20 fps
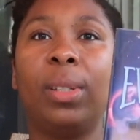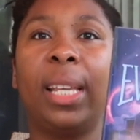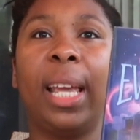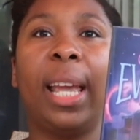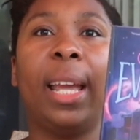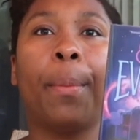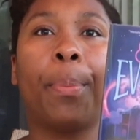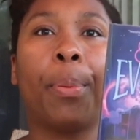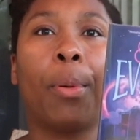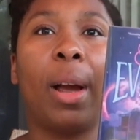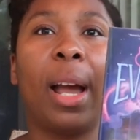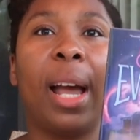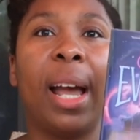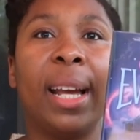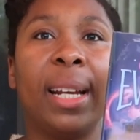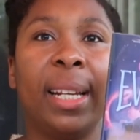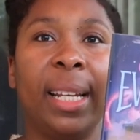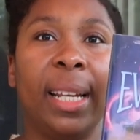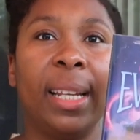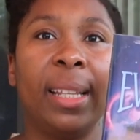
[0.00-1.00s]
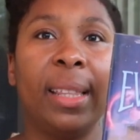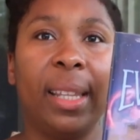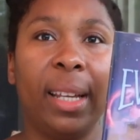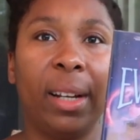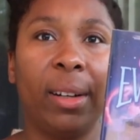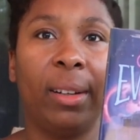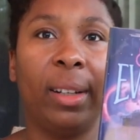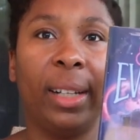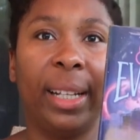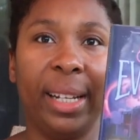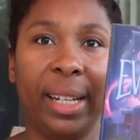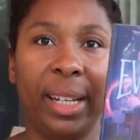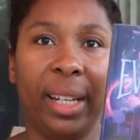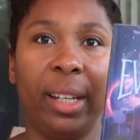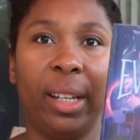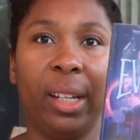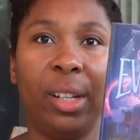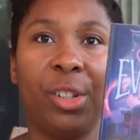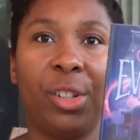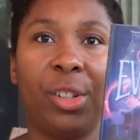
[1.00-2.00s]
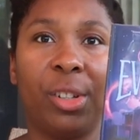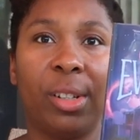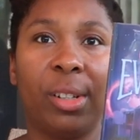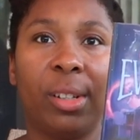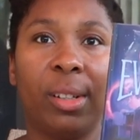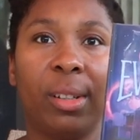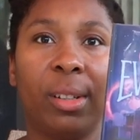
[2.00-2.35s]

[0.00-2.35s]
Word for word: take pride in their lineage